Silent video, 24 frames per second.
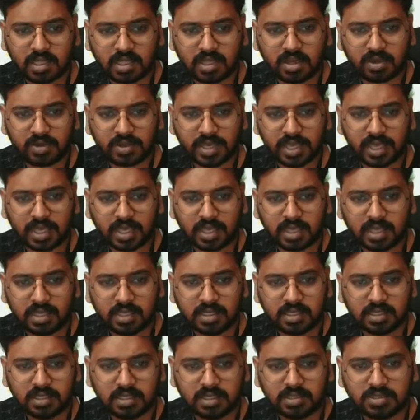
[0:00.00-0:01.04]
Okay,
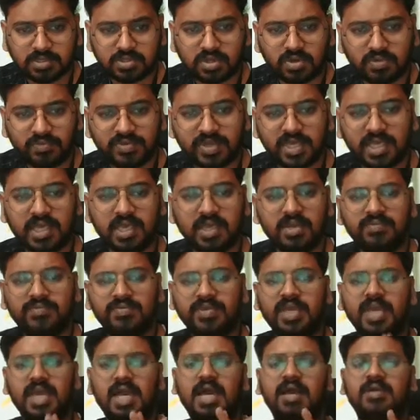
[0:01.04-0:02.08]
so here
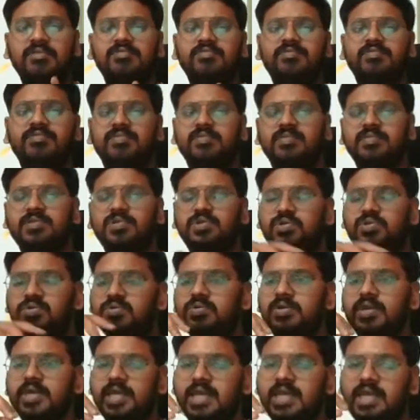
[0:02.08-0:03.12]
we have
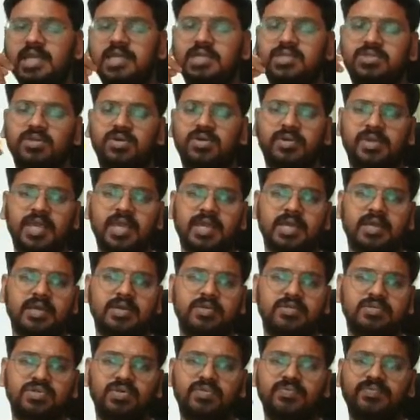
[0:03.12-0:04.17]
two yields. Okay,
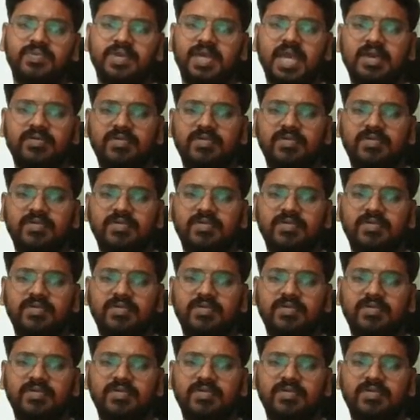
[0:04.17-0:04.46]
so we have